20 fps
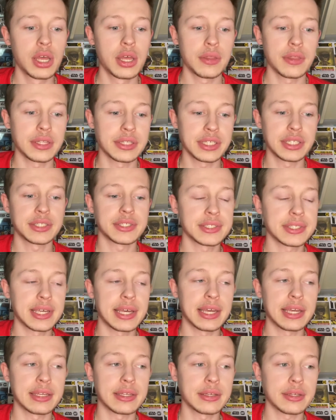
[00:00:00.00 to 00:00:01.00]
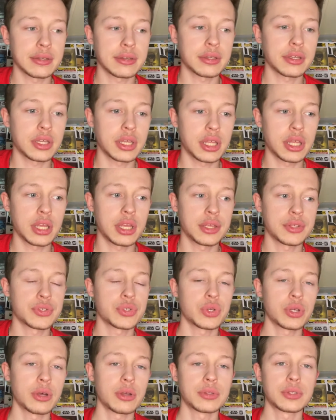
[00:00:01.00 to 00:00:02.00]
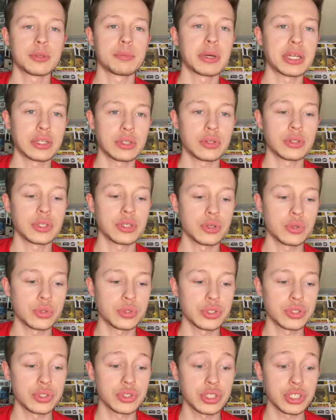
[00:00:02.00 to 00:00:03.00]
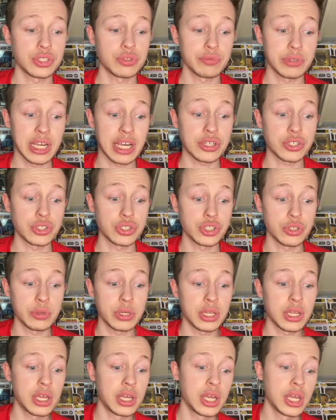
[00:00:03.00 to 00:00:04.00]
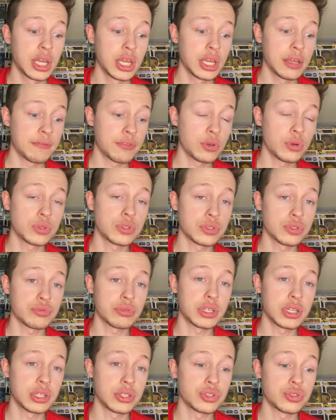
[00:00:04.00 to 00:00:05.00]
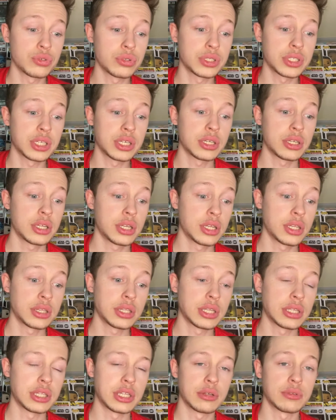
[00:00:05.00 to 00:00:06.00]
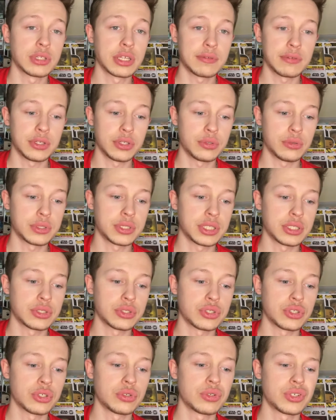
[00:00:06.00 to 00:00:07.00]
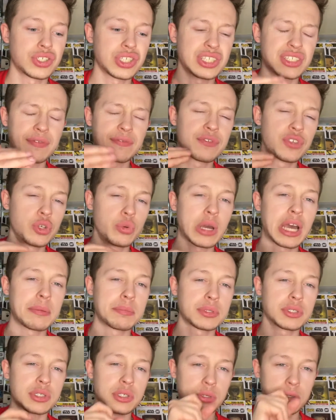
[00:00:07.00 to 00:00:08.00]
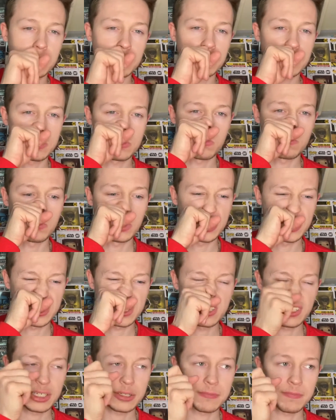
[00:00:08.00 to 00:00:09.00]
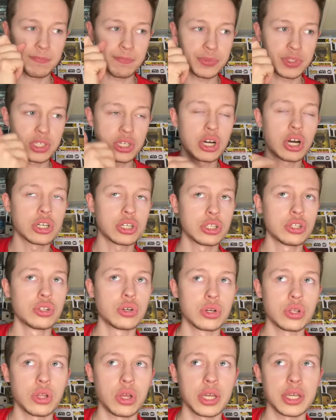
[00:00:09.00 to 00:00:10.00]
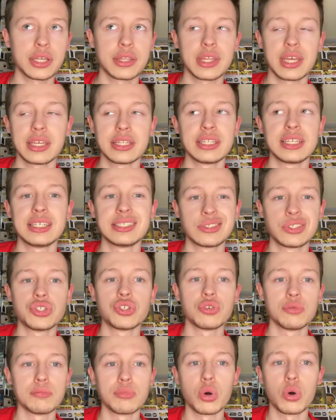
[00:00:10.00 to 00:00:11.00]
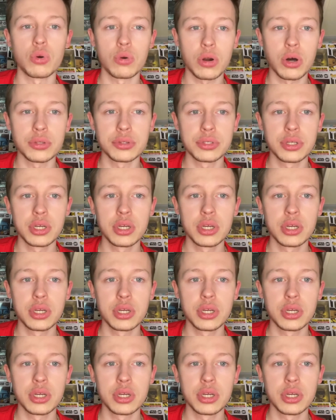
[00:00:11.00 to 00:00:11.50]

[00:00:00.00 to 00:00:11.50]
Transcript: They did say it's depending on the audience's reaction to it. If the audience really enjoyed it, then they'll definitely do a season 2, because there's a few episodes which kind of look like they need to do more on.